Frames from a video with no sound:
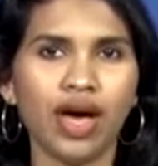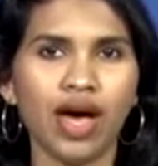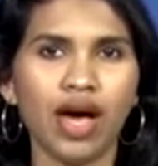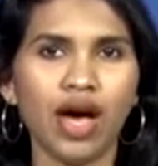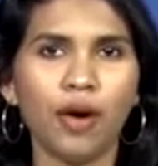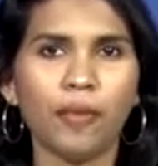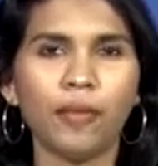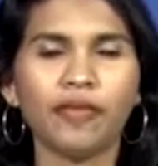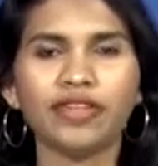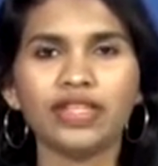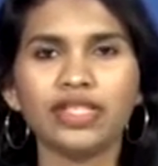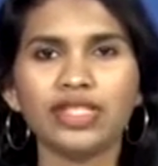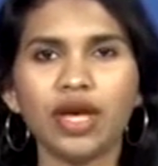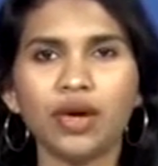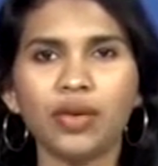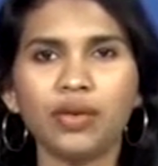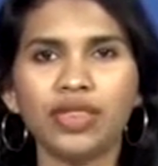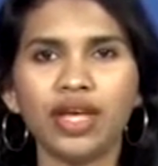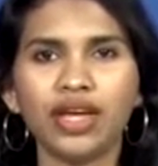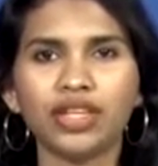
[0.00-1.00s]
However,
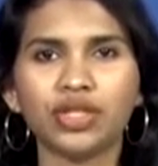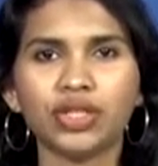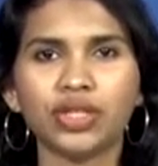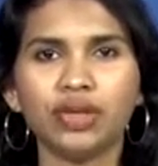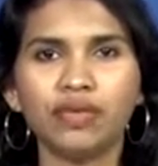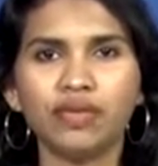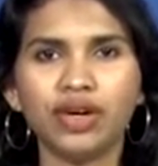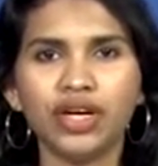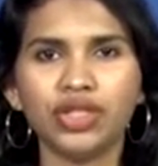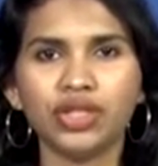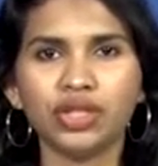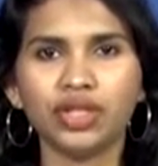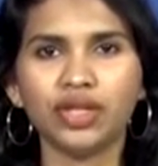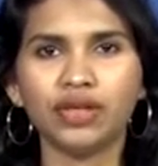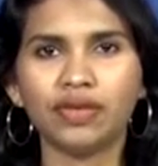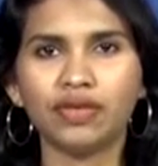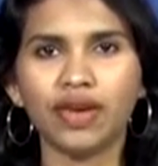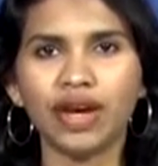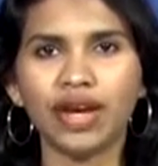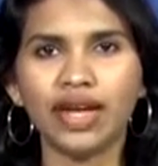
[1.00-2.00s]
South Asian
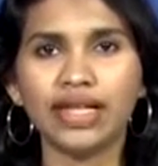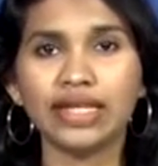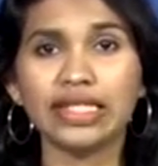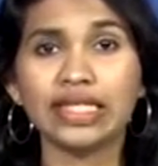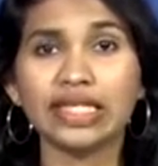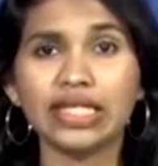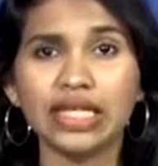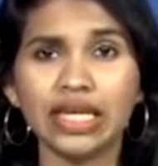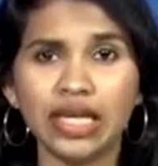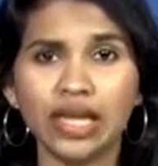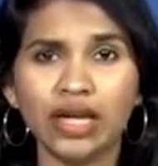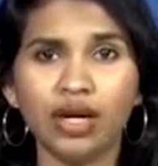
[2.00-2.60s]
regional trade is still